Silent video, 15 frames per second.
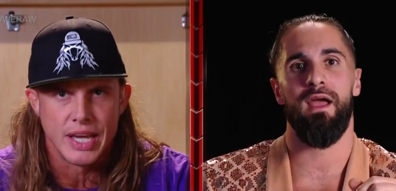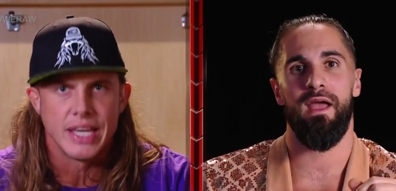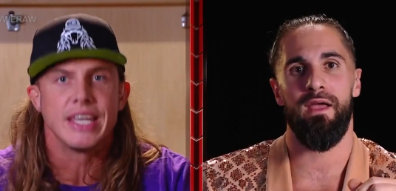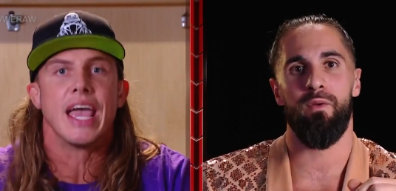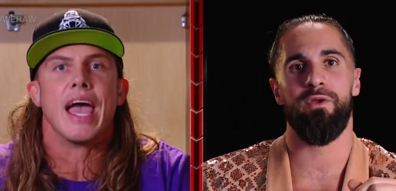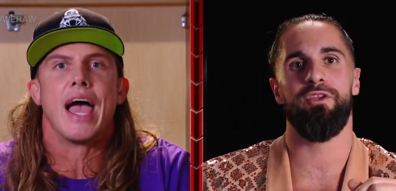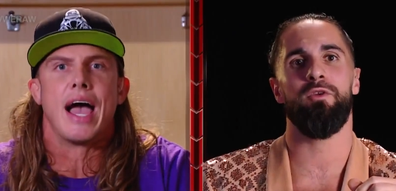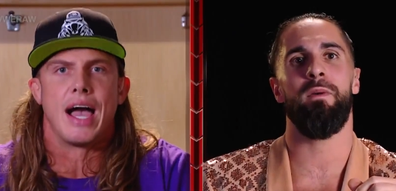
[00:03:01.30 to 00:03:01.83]
Speaker 1: okay.
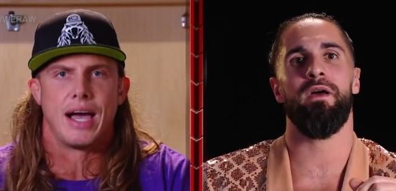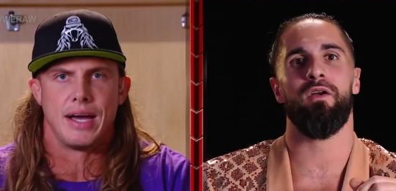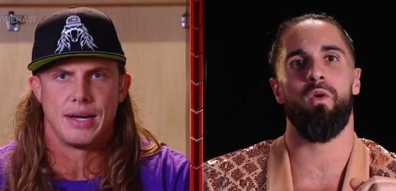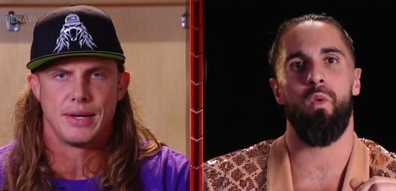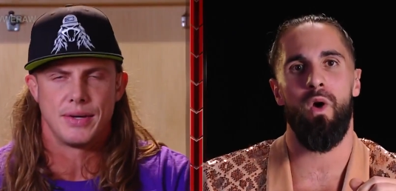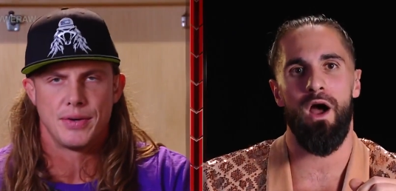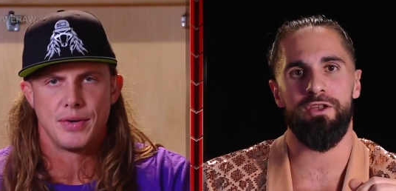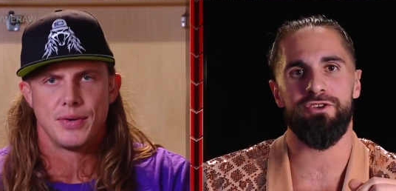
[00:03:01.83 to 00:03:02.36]
Yeah. You better
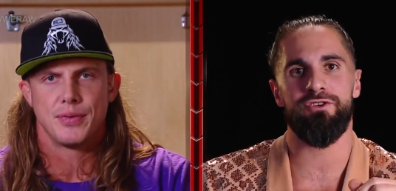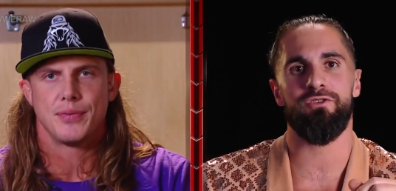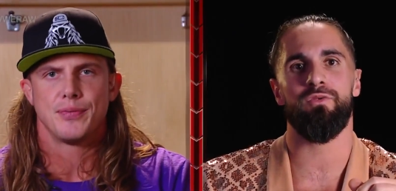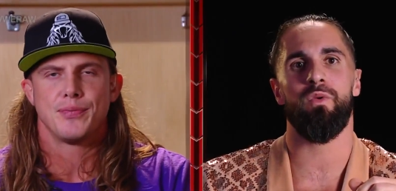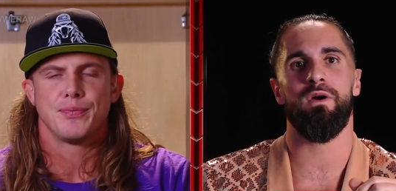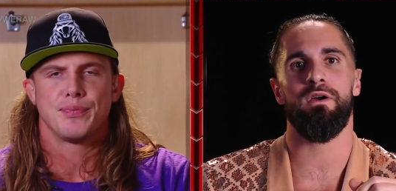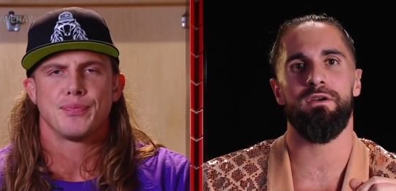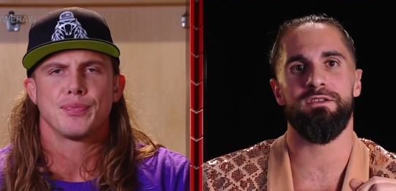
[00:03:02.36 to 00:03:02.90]
watch your
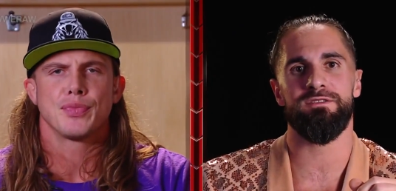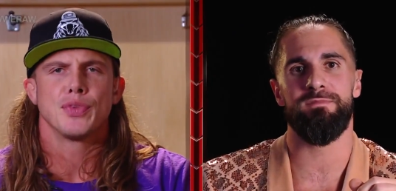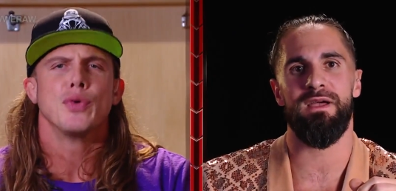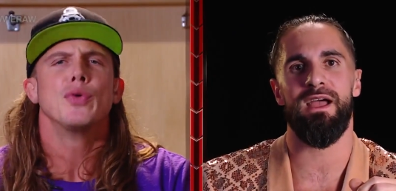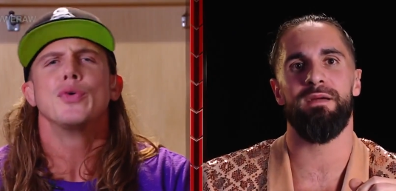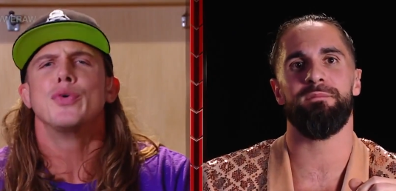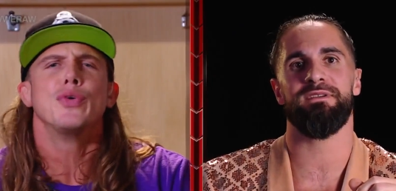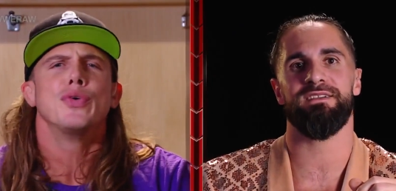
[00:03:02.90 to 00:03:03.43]
words,
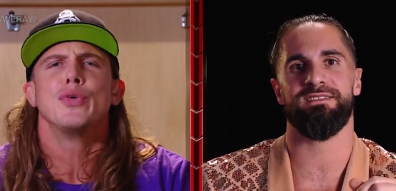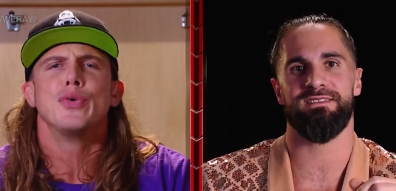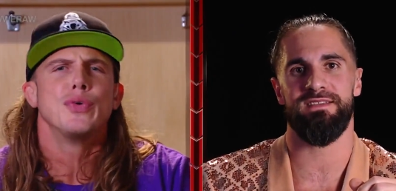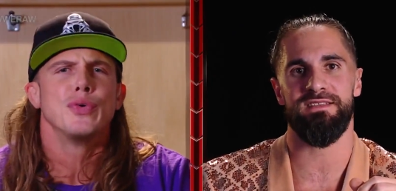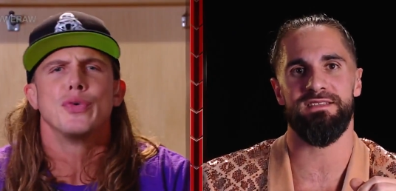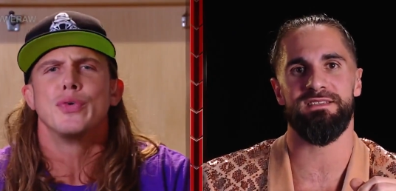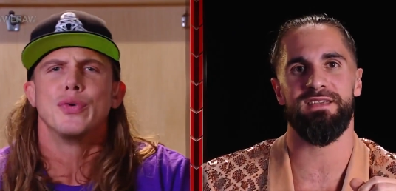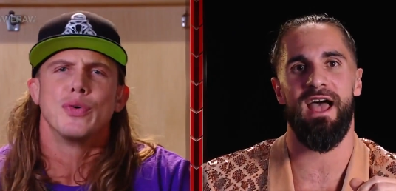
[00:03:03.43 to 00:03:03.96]
man, Ooh, because
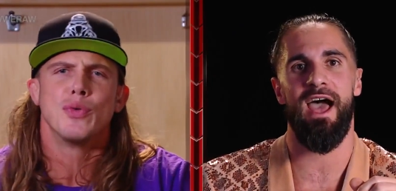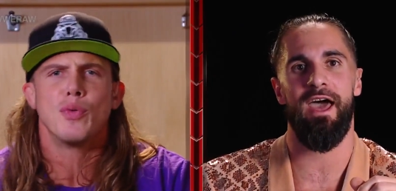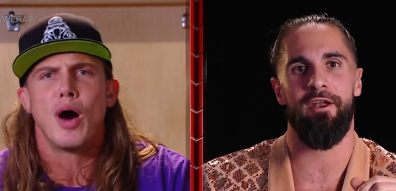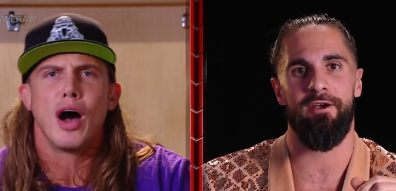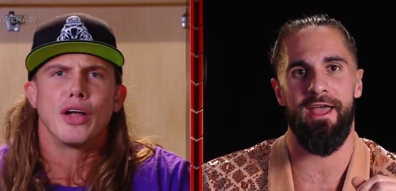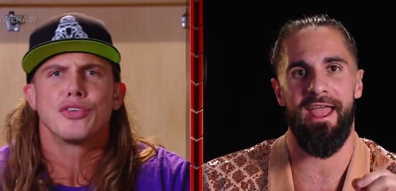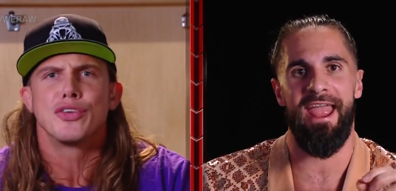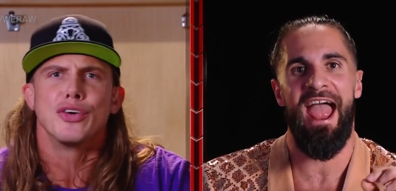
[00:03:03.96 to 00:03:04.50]
this
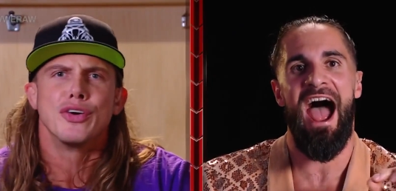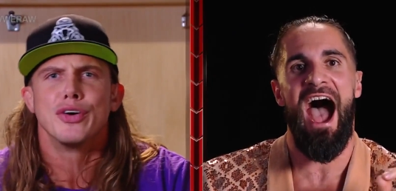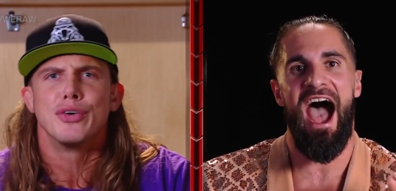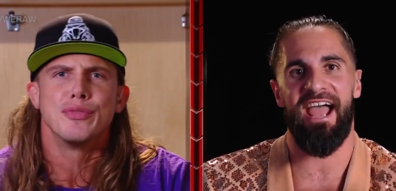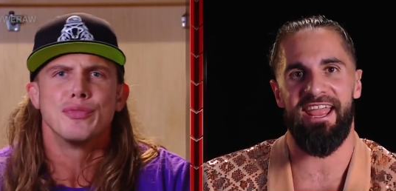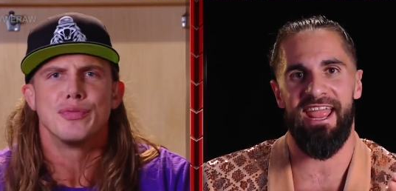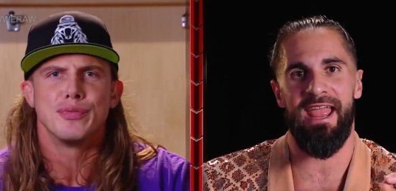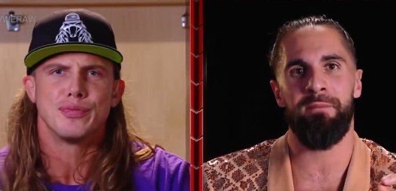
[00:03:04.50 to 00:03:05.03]
Saturday
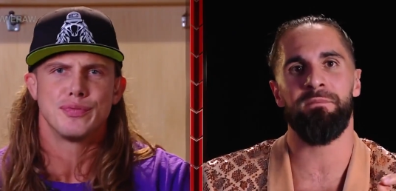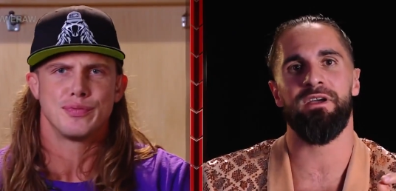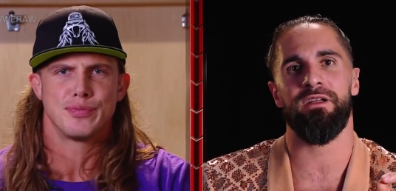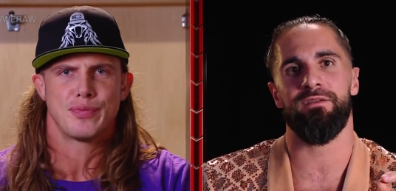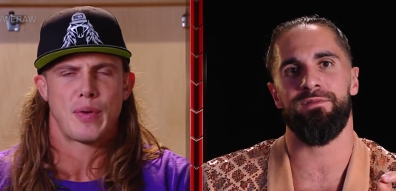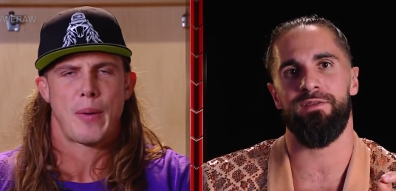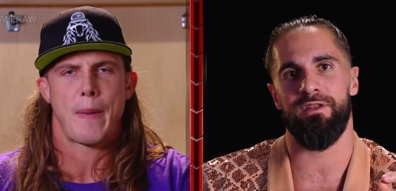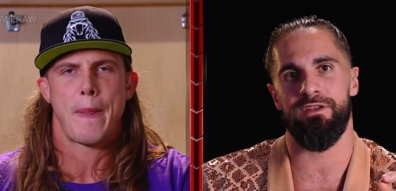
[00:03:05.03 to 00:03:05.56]
I am
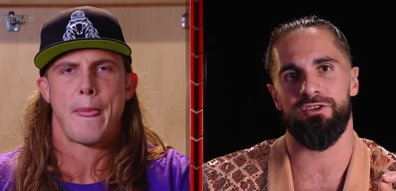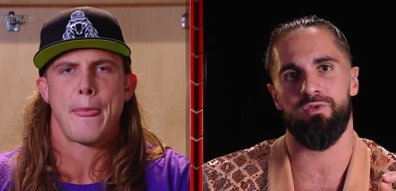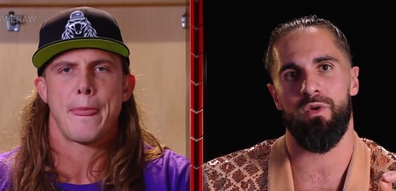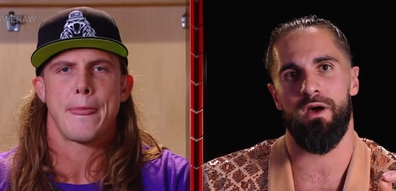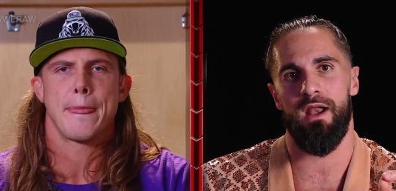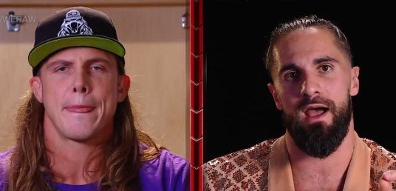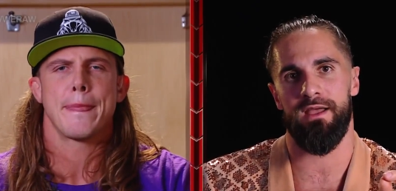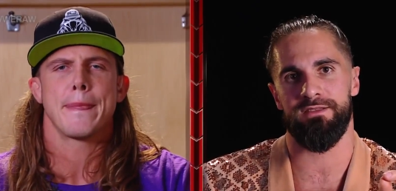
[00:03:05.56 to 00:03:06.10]
going to finish
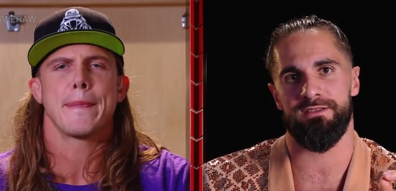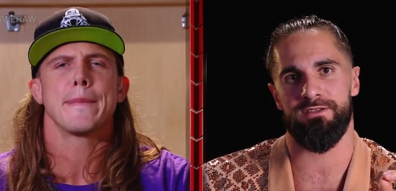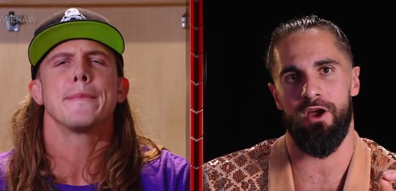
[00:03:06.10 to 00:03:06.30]
what I